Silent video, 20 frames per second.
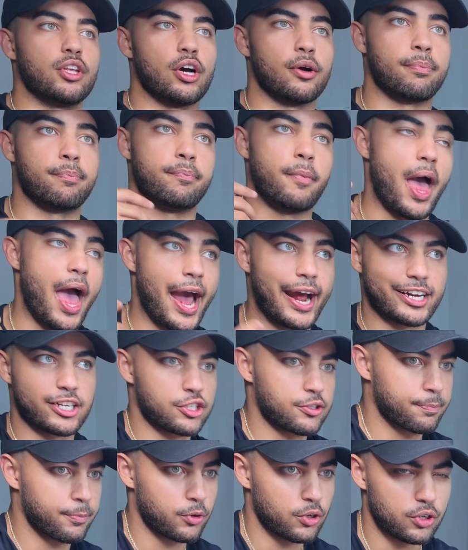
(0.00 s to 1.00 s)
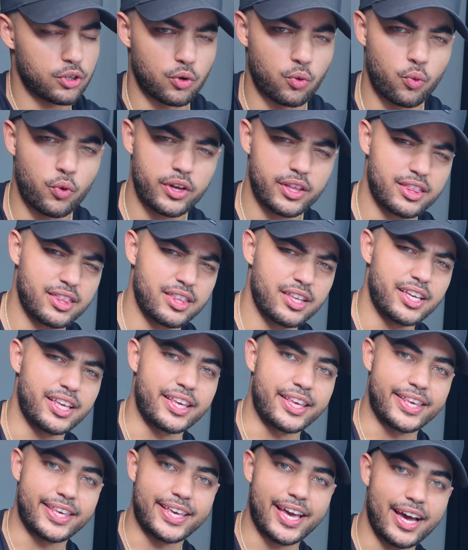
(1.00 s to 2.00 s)
an expert with
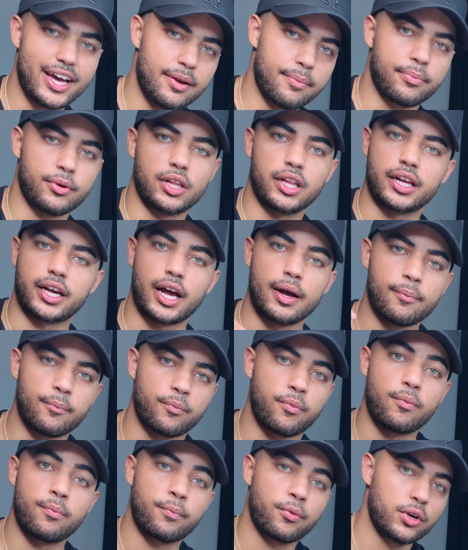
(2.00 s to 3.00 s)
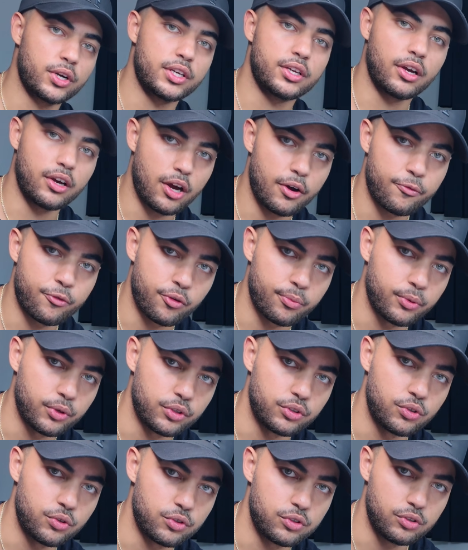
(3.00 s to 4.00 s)
it yet, but like I'm pretty comfortable
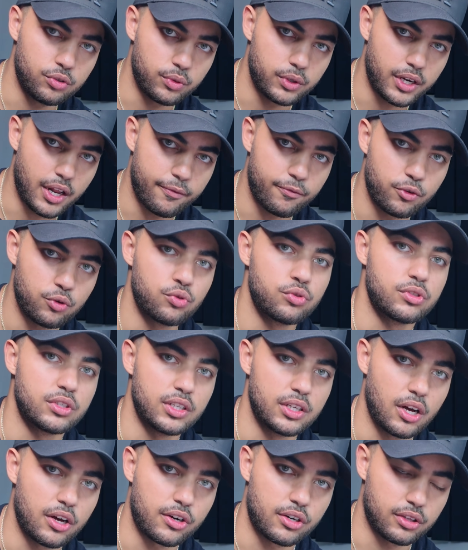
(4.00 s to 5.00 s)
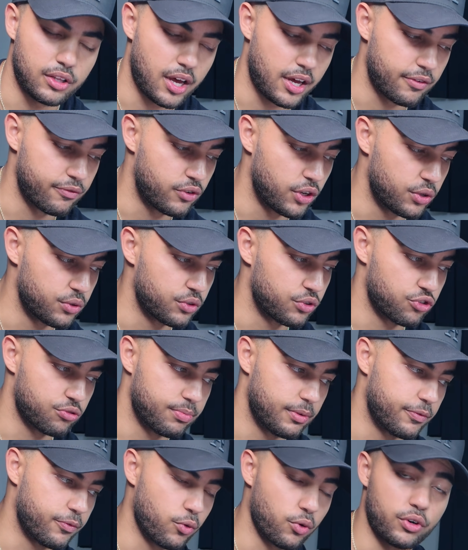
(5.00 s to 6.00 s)
and used to it. And I've used it on a lot of donors
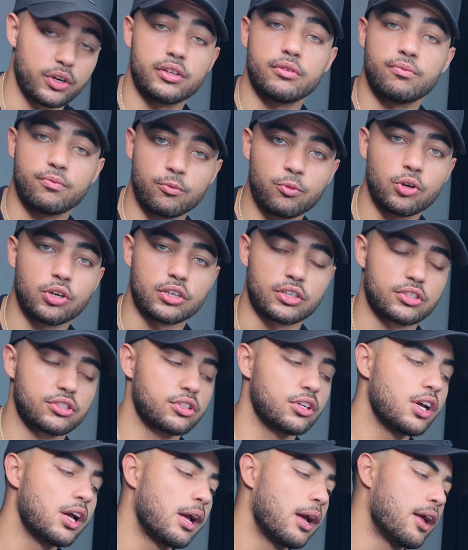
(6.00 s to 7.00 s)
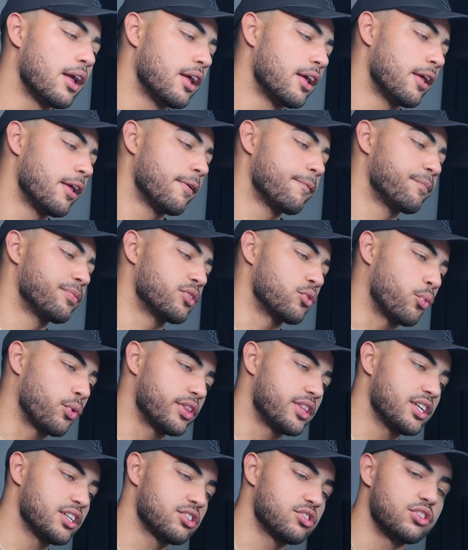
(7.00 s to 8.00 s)
before, and it works.
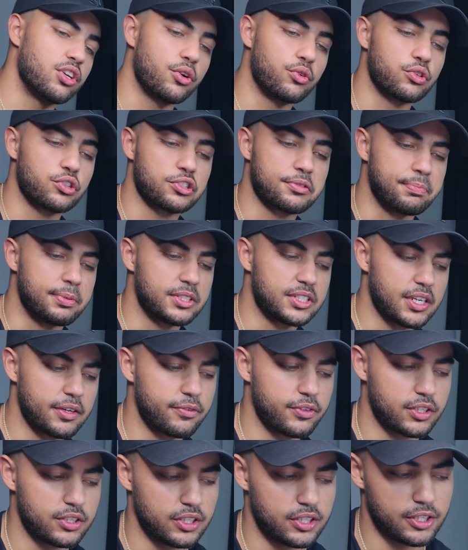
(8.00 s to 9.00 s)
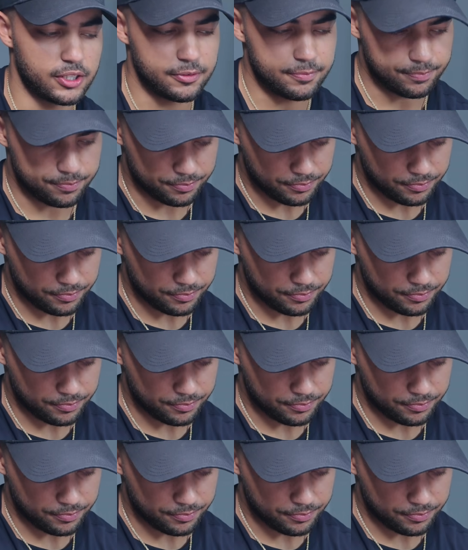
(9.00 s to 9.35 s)
With this donor specifically,